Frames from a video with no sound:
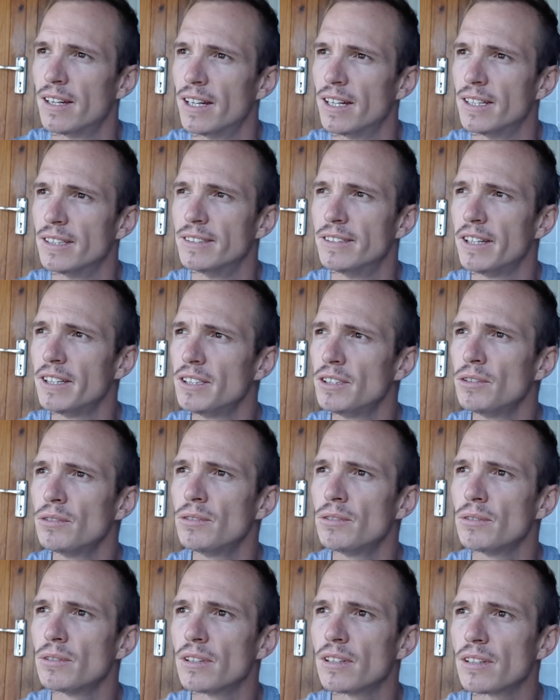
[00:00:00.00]
And then
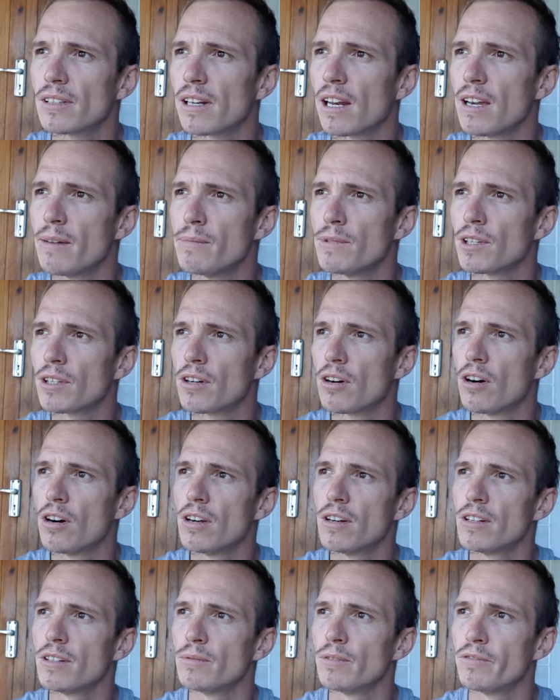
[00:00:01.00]
you climb in the
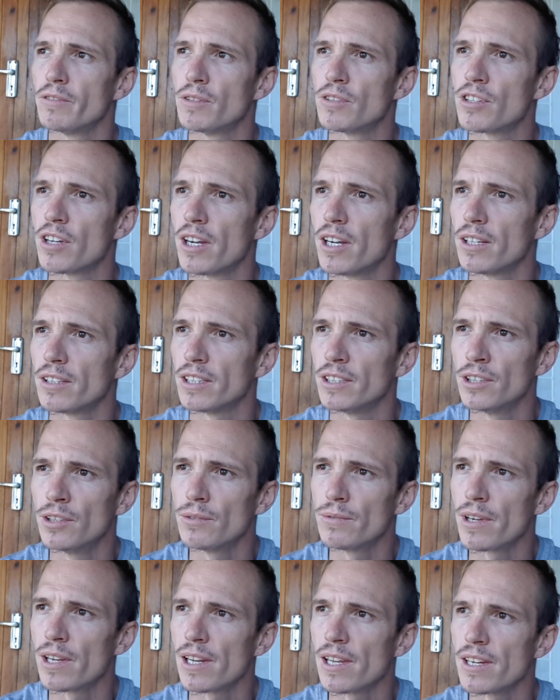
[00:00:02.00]
car with your child and you
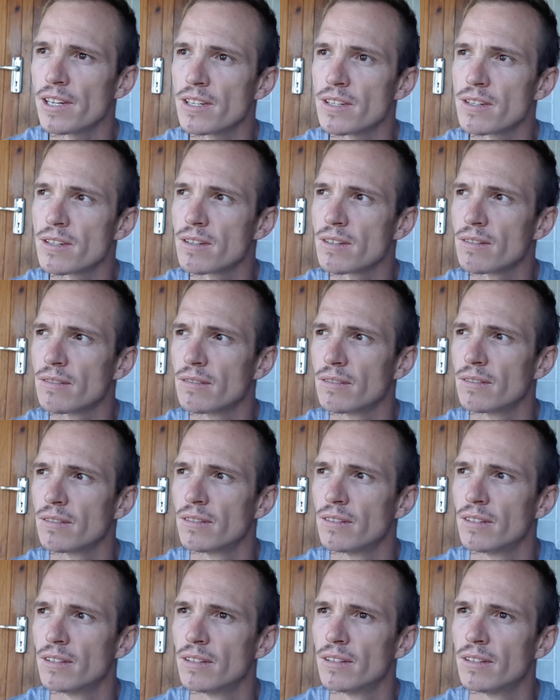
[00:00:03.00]
realize
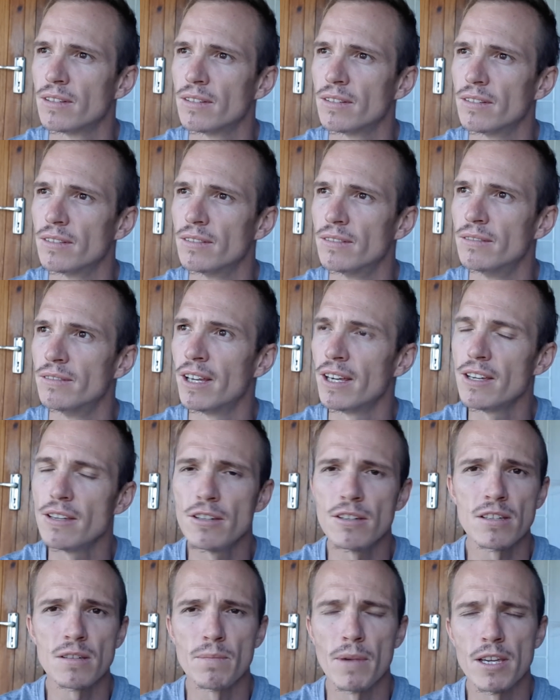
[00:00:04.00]
they
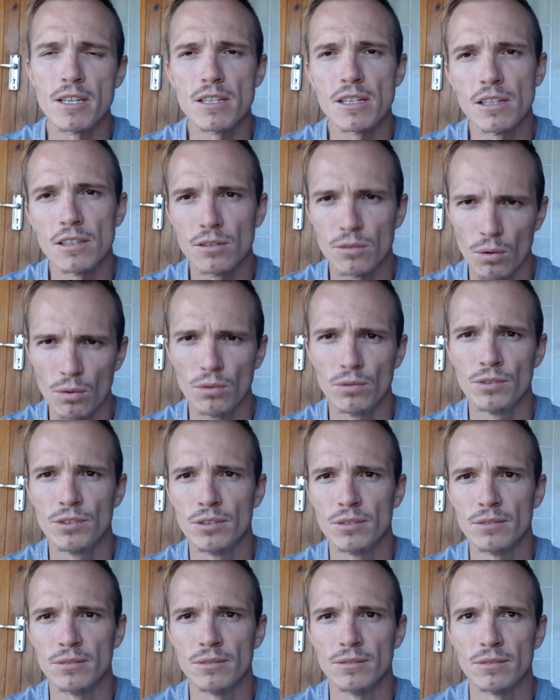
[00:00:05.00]
just basically told
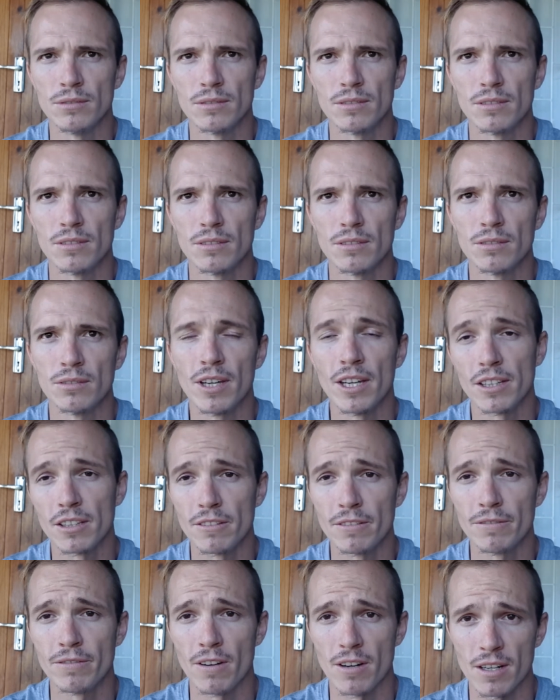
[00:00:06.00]
you to get
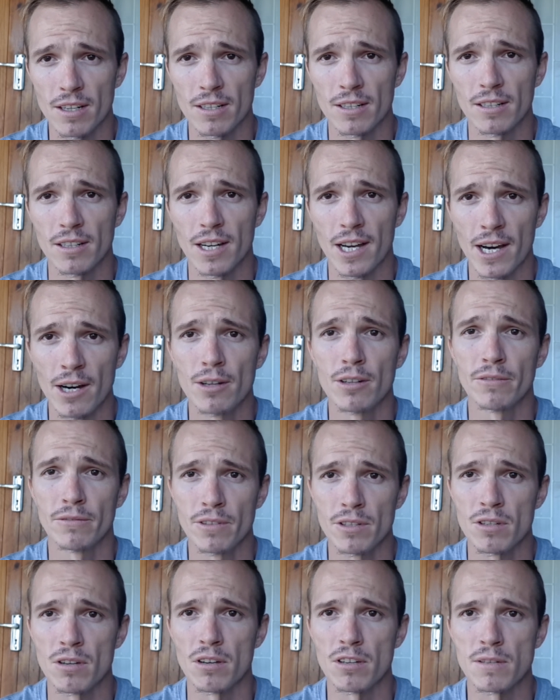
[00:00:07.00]
the fuck out of
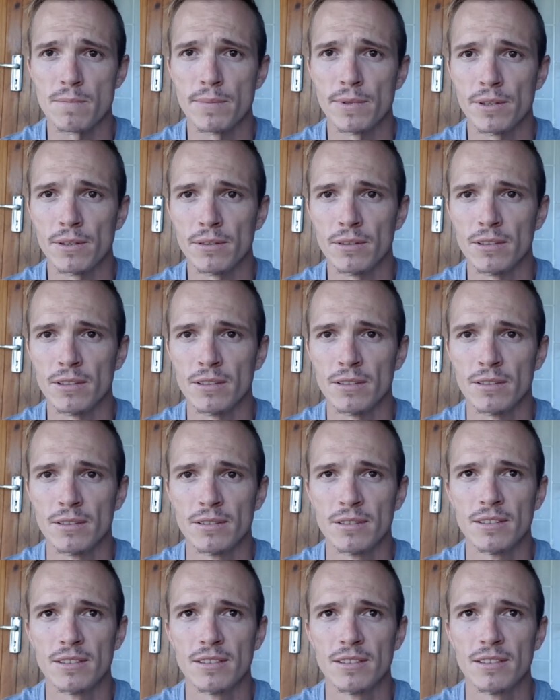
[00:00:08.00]
this hospital,
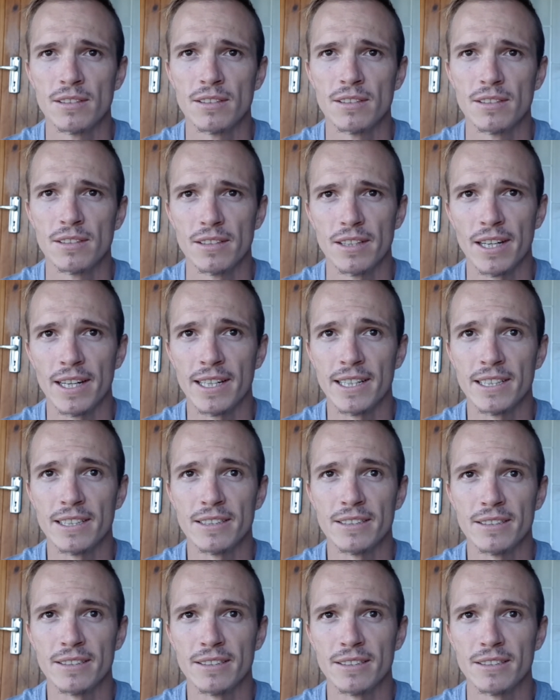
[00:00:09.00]

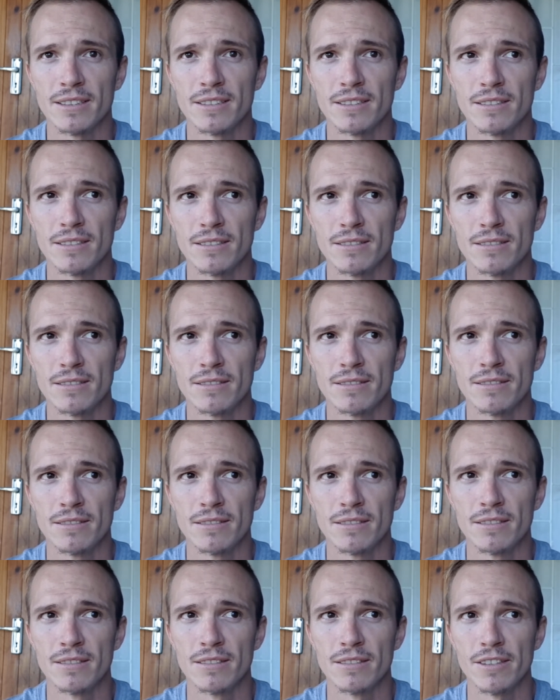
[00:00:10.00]
and
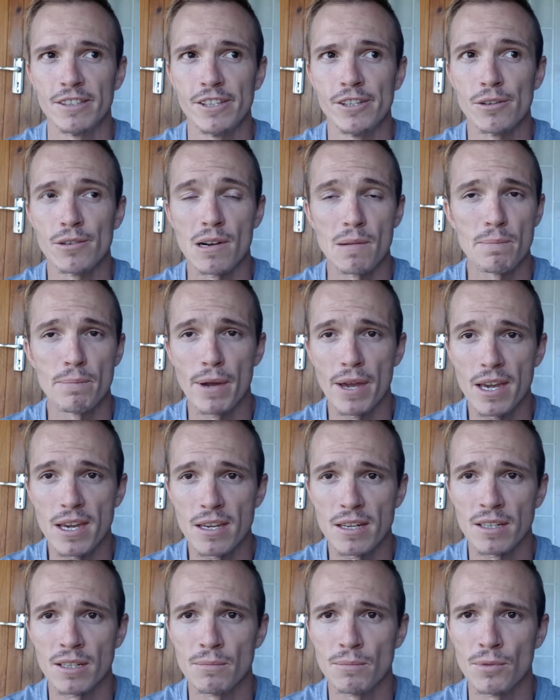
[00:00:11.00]
you're not
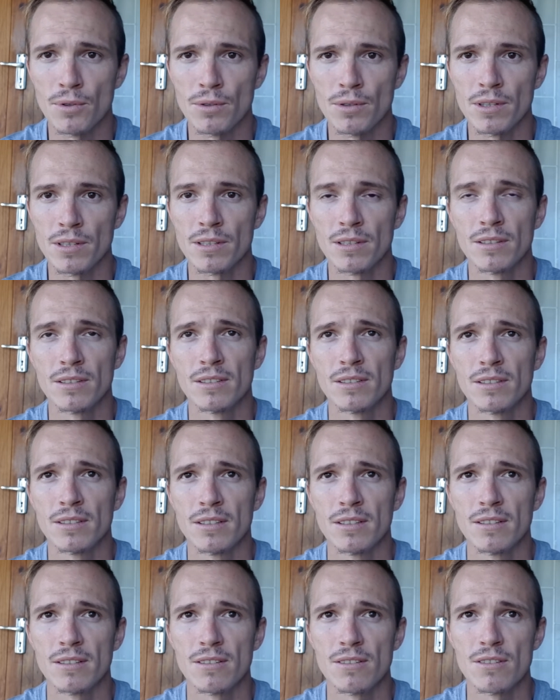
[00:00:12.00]
paying anymore,
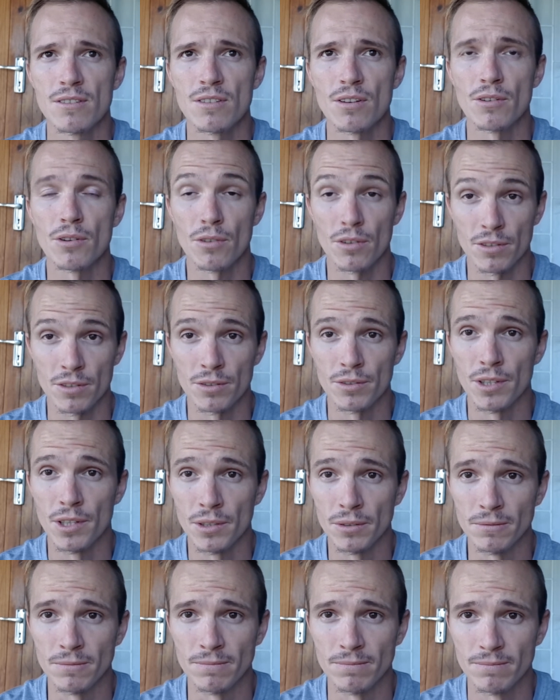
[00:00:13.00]
so you're on your own.